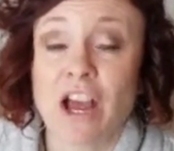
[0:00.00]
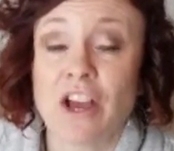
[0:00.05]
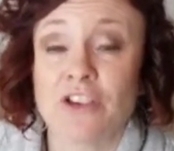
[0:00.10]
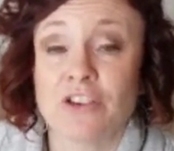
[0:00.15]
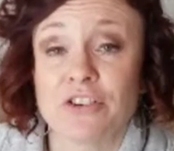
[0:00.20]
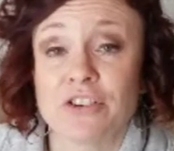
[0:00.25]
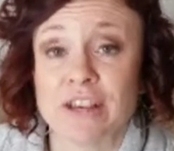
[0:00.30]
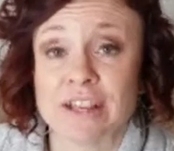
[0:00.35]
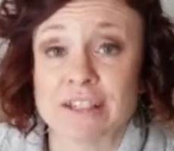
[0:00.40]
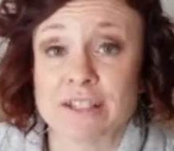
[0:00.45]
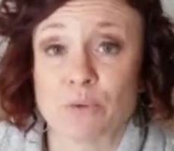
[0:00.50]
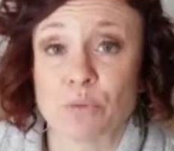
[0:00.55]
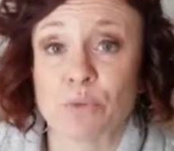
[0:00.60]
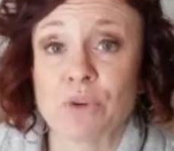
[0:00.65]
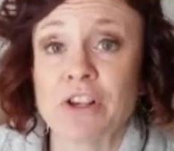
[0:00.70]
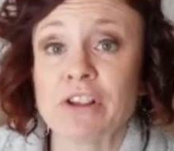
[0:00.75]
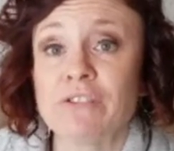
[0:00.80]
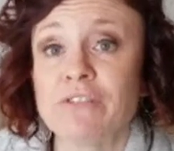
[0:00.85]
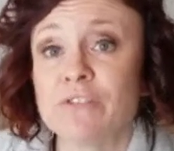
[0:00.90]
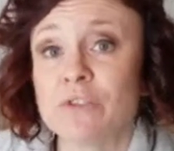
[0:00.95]
You get some
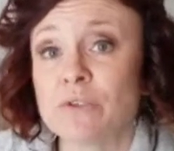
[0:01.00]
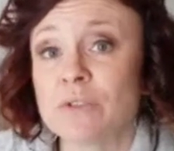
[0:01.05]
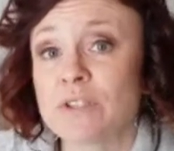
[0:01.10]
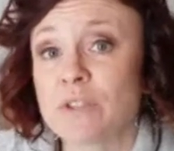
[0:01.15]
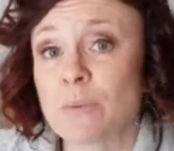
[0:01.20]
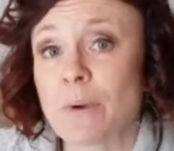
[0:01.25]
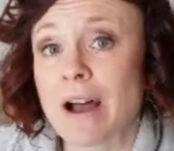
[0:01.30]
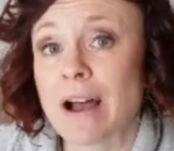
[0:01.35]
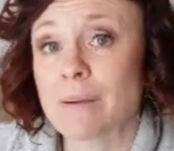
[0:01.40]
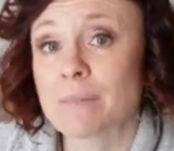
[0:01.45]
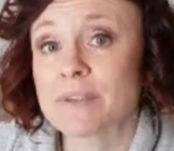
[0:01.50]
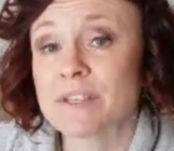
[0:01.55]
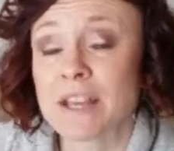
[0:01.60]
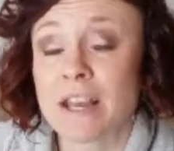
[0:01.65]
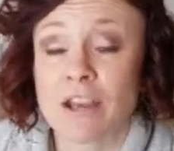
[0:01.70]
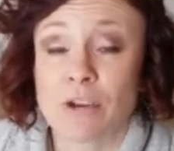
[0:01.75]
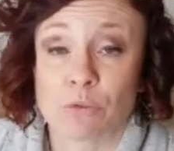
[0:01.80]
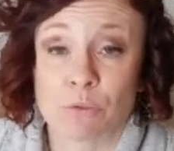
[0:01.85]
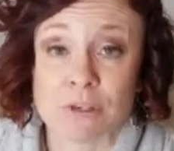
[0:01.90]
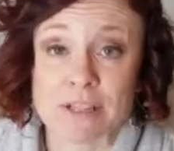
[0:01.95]
real food swaps,
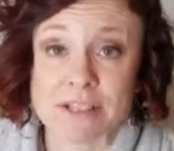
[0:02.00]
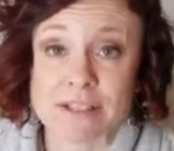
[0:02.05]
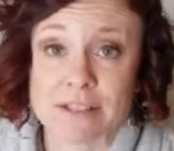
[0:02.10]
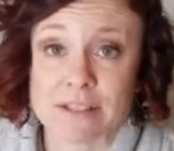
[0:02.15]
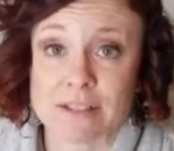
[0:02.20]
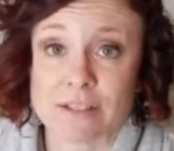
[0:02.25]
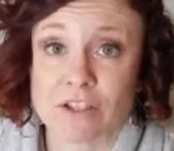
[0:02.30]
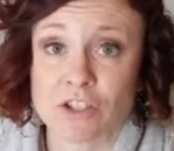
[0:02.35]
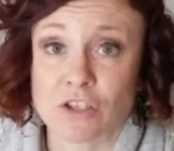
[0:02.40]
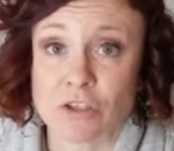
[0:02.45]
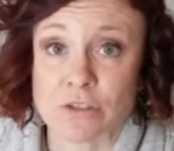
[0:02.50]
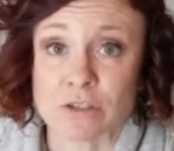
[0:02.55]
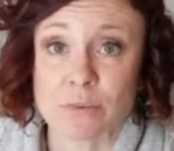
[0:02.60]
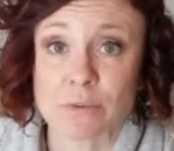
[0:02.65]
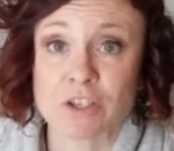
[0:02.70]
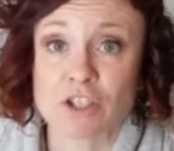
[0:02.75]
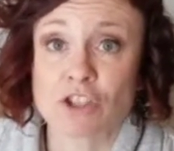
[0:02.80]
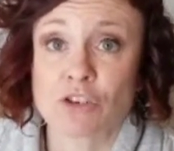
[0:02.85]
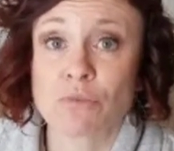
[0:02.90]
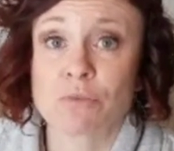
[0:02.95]
reasons to
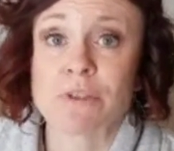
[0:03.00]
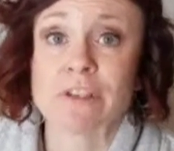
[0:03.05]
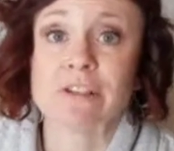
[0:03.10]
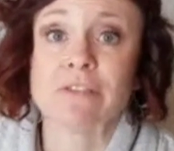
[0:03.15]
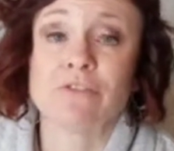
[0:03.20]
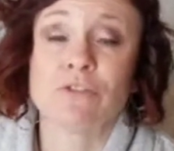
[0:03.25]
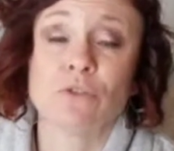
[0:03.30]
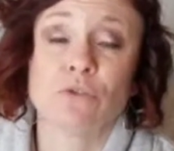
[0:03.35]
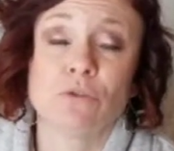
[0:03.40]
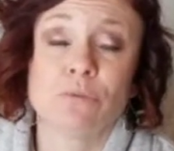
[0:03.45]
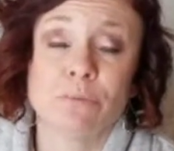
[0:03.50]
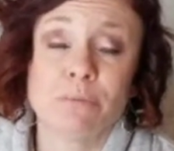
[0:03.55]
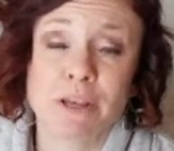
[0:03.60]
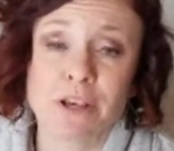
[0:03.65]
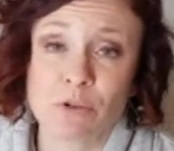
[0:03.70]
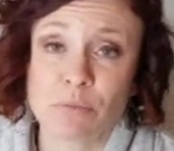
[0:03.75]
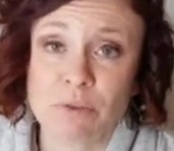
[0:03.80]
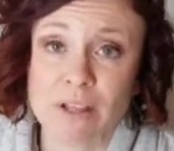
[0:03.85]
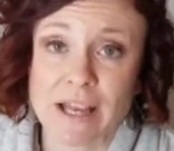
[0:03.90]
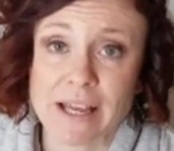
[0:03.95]
switch to real food,
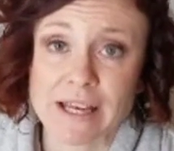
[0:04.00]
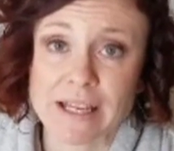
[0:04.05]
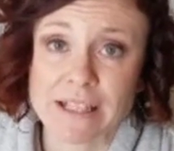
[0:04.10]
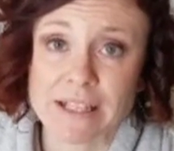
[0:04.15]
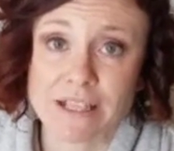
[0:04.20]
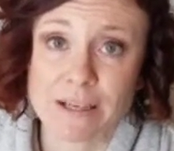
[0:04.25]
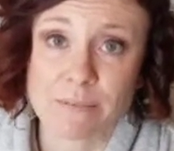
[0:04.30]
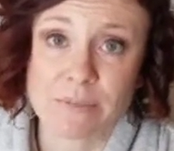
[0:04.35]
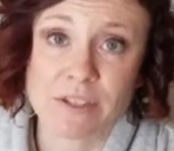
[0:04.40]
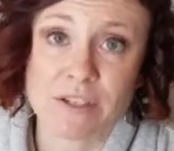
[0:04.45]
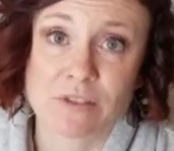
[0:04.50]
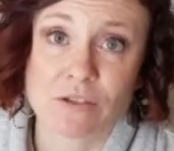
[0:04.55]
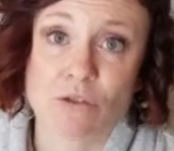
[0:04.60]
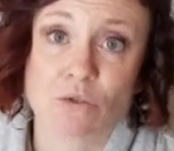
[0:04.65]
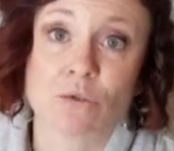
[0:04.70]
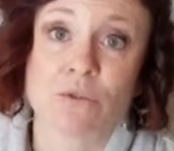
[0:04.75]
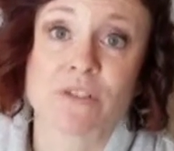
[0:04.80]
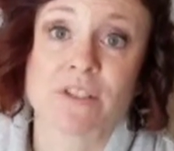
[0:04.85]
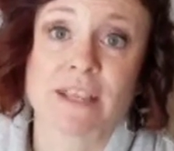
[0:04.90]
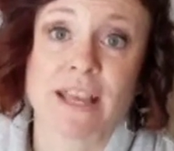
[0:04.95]
meal planning tips and
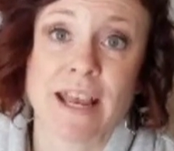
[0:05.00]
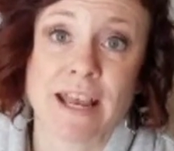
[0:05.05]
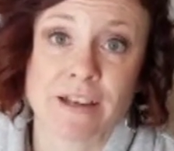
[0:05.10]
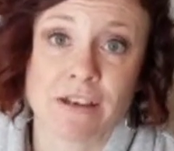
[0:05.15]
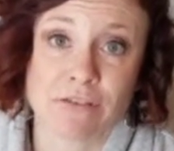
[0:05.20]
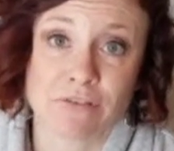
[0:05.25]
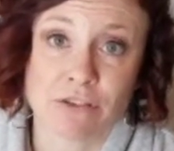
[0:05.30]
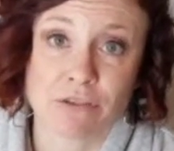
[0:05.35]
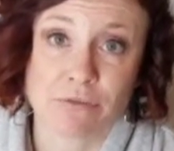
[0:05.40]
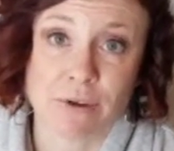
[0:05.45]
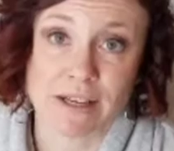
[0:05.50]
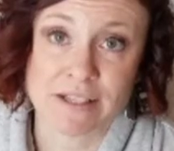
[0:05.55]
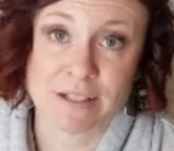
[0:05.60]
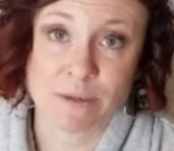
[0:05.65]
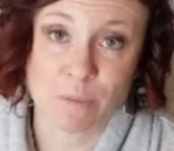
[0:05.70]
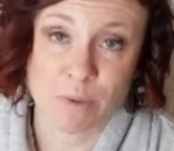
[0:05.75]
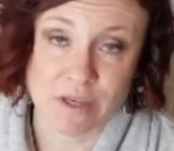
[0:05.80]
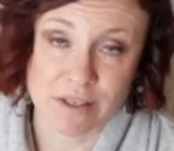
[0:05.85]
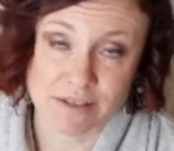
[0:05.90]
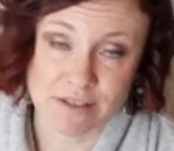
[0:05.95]
tools, and a few
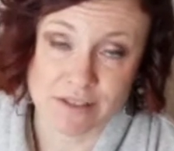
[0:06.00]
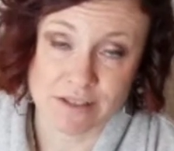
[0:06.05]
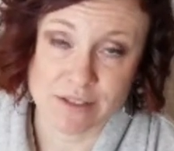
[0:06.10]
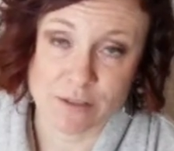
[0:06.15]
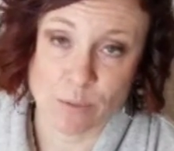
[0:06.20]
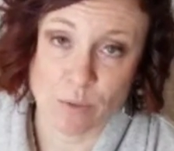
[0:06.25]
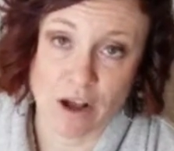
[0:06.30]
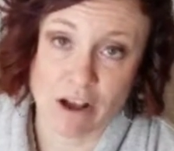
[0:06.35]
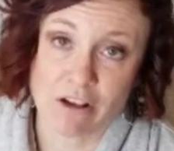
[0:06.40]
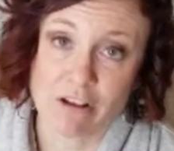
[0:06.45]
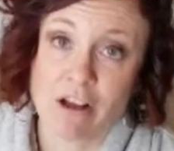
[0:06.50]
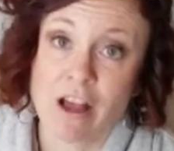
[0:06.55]
recipes as well.